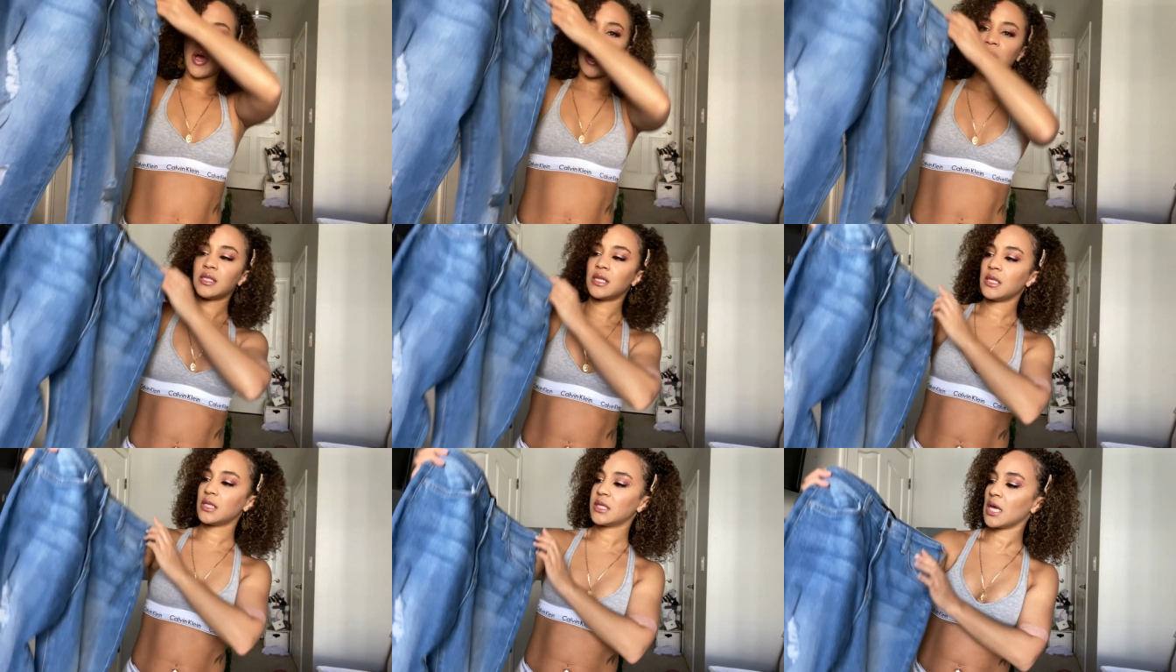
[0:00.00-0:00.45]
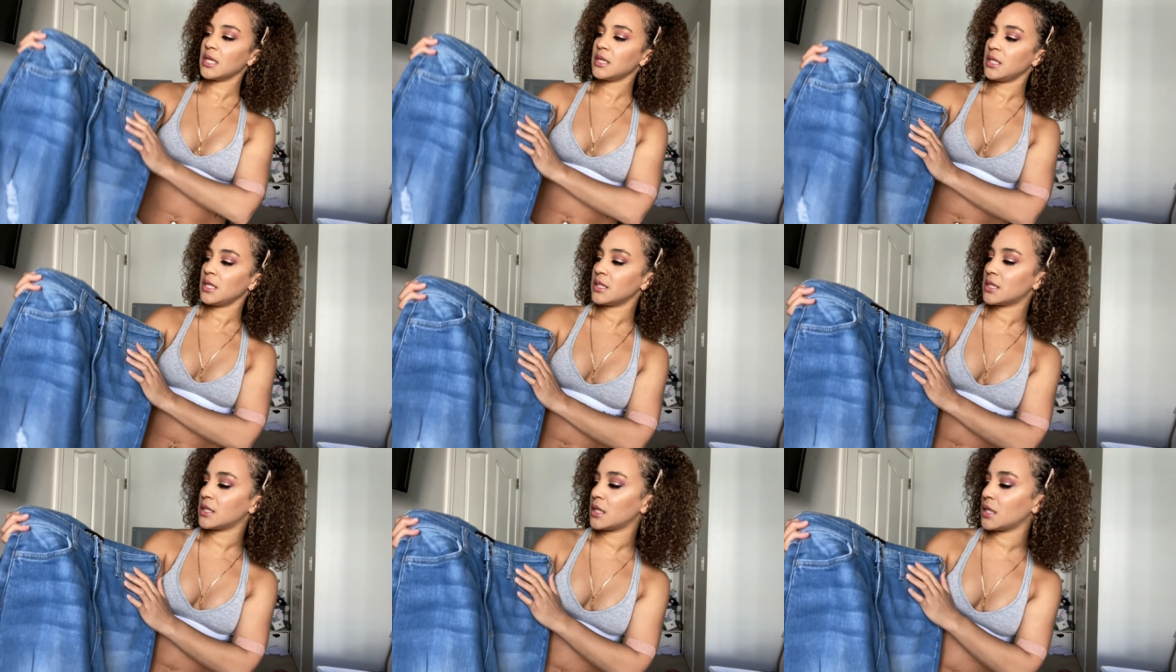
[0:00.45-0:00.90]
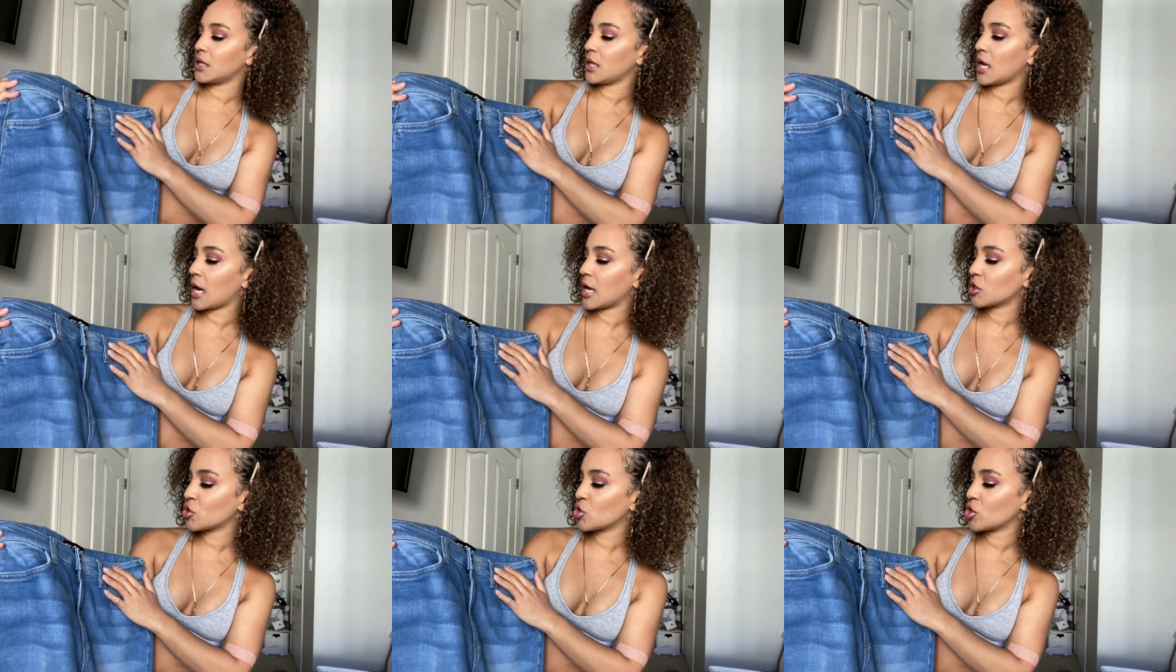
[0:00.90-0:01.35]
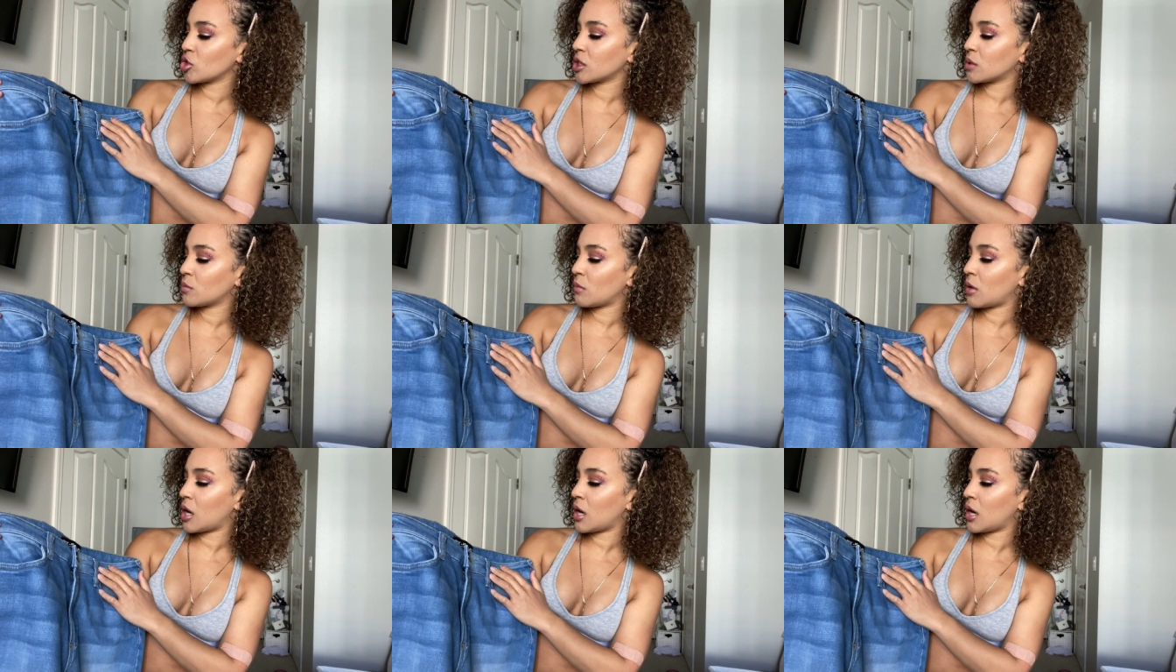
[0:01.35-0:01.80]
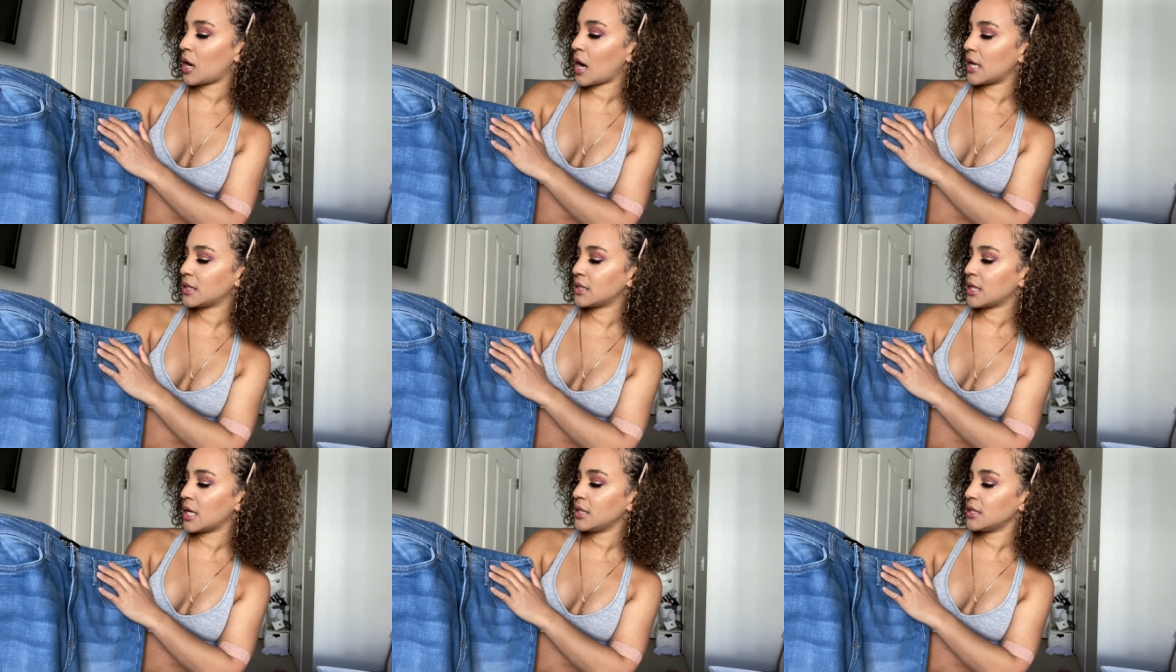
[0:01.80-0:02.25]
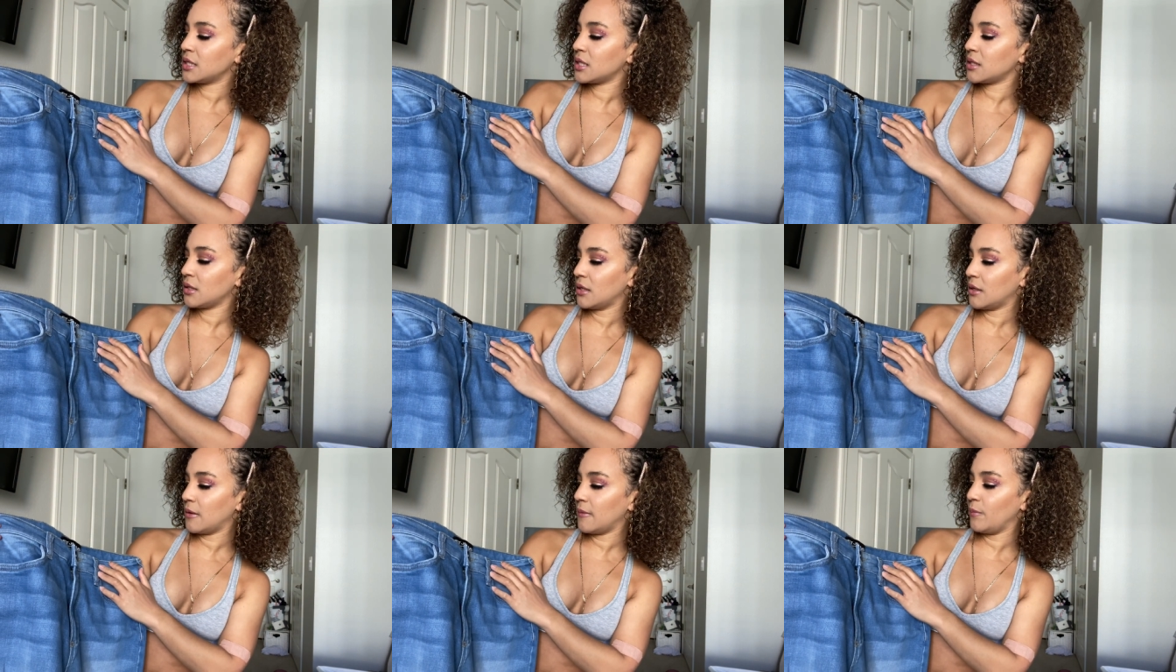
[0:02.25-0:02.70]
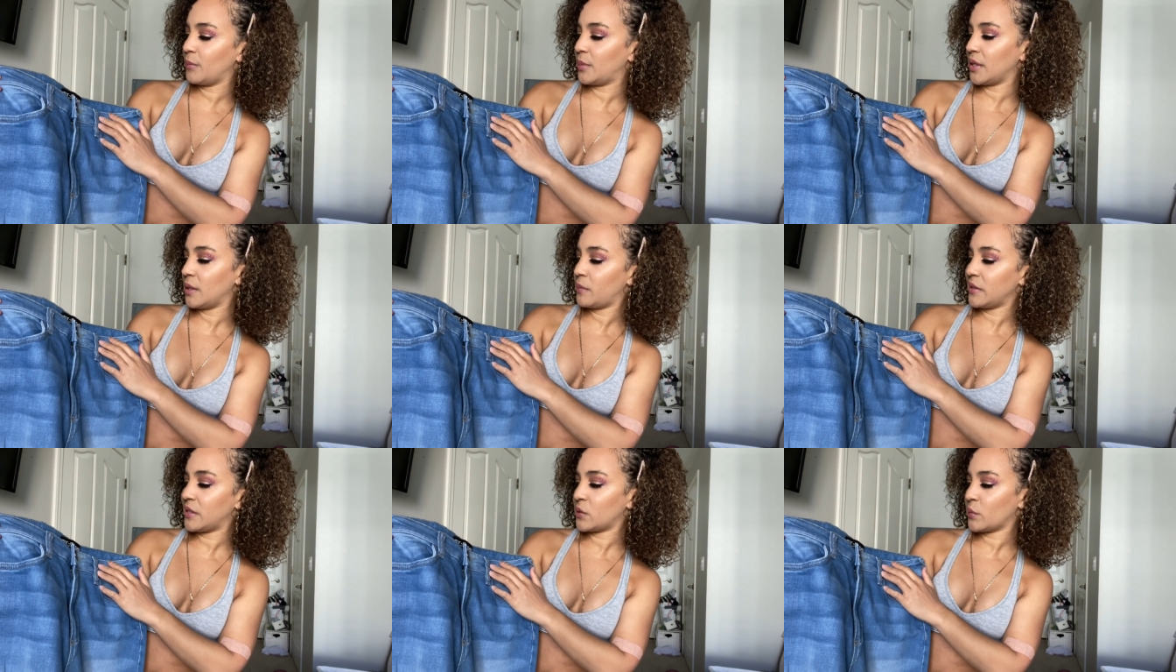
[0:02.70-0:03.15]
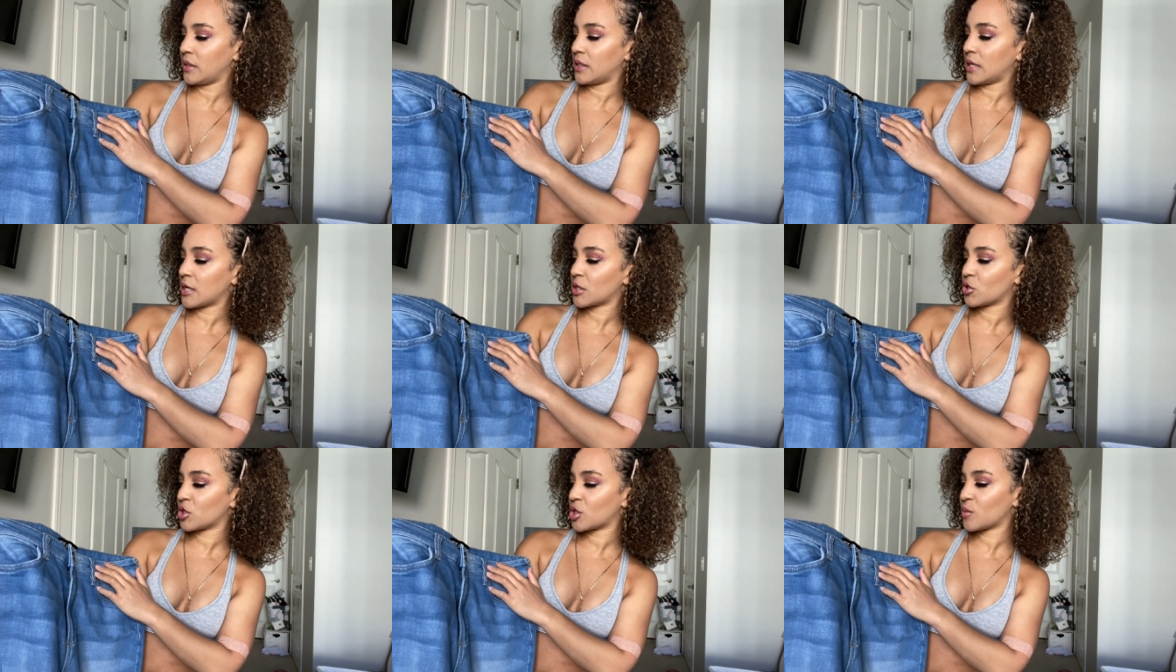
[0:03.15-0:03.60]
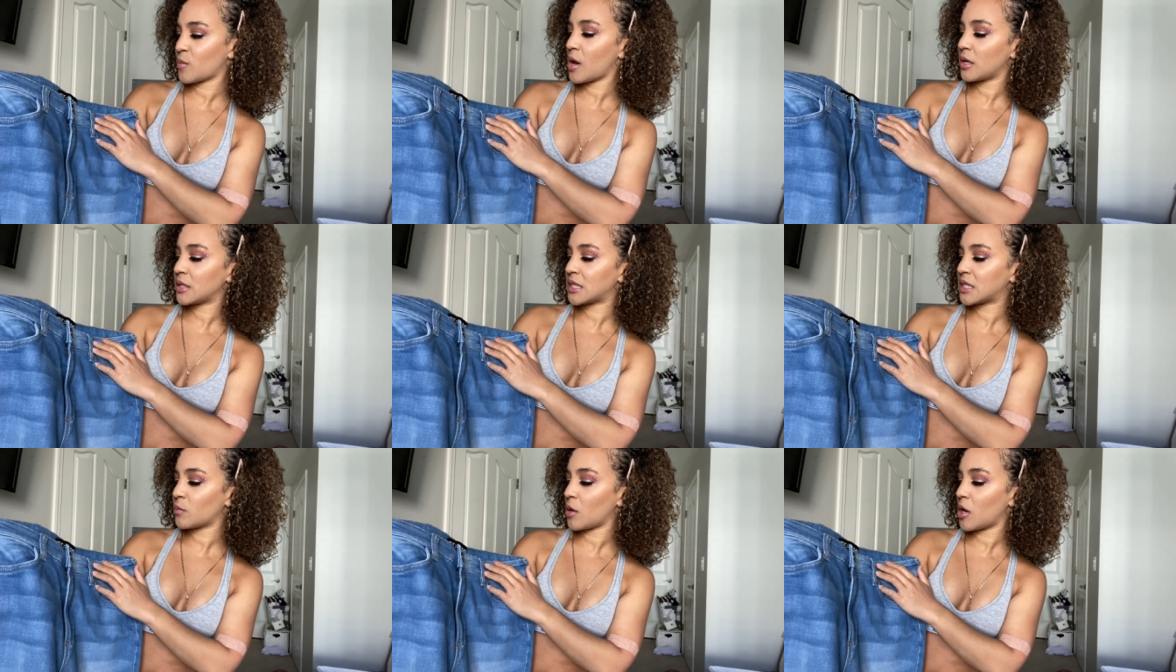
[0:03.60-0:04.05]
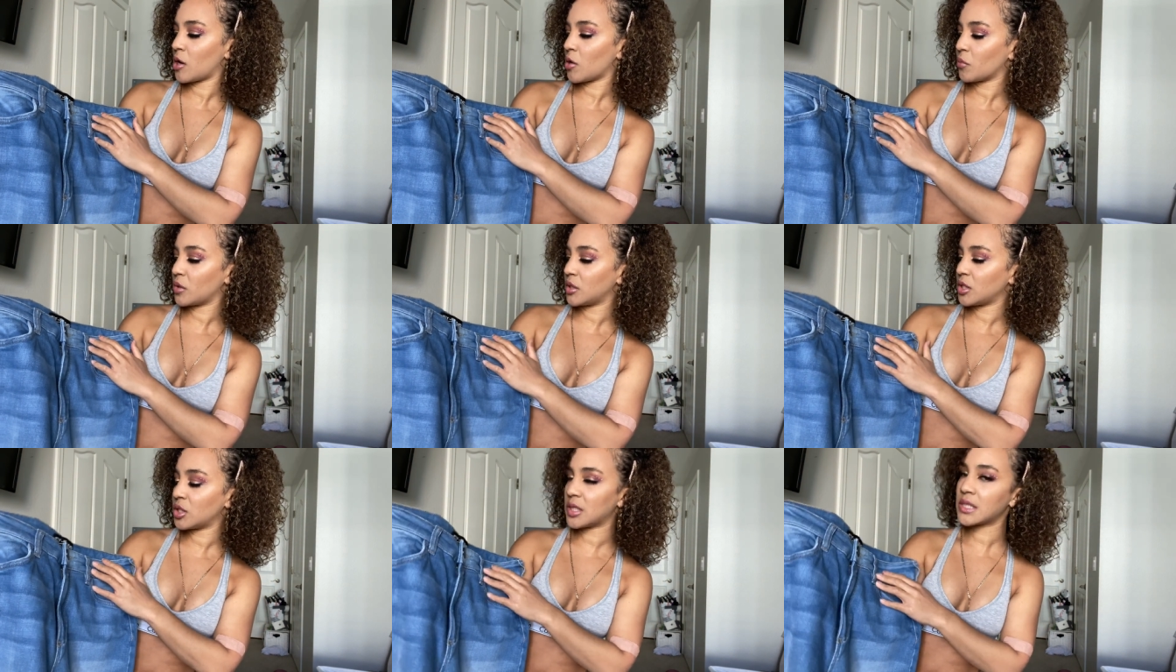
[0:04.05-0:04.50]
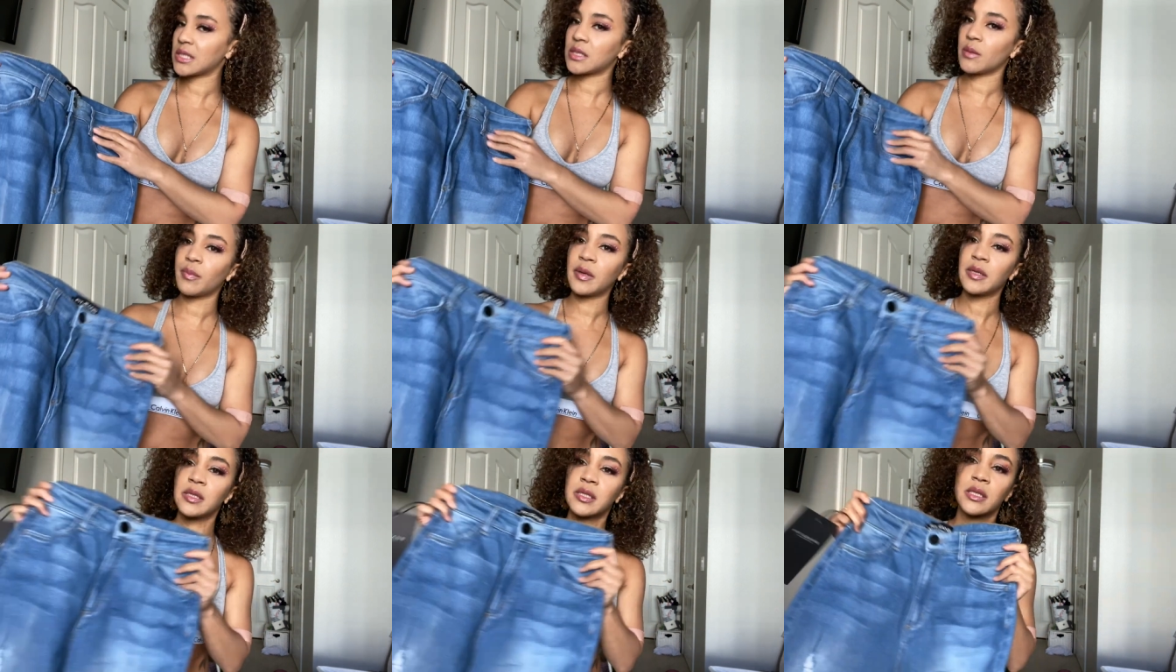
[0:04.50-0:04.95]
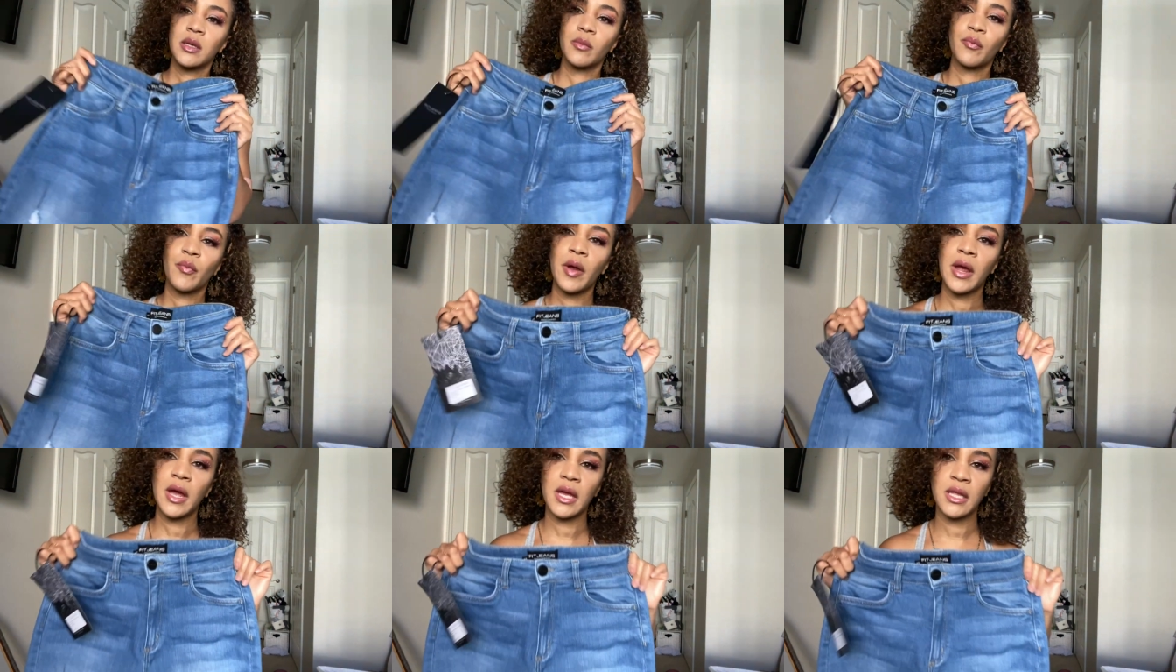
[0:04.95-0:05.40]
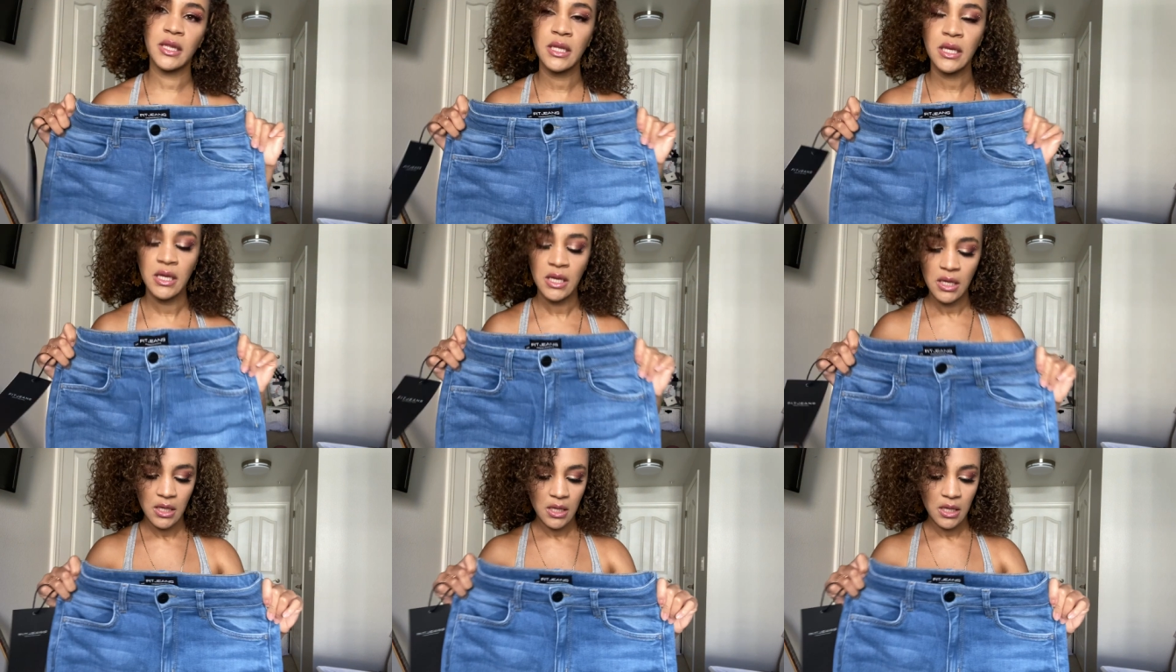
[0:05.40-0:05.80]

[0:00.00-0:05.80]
I did get these in an extra small. I tend to be between extra small and small. It really just depends on the brand.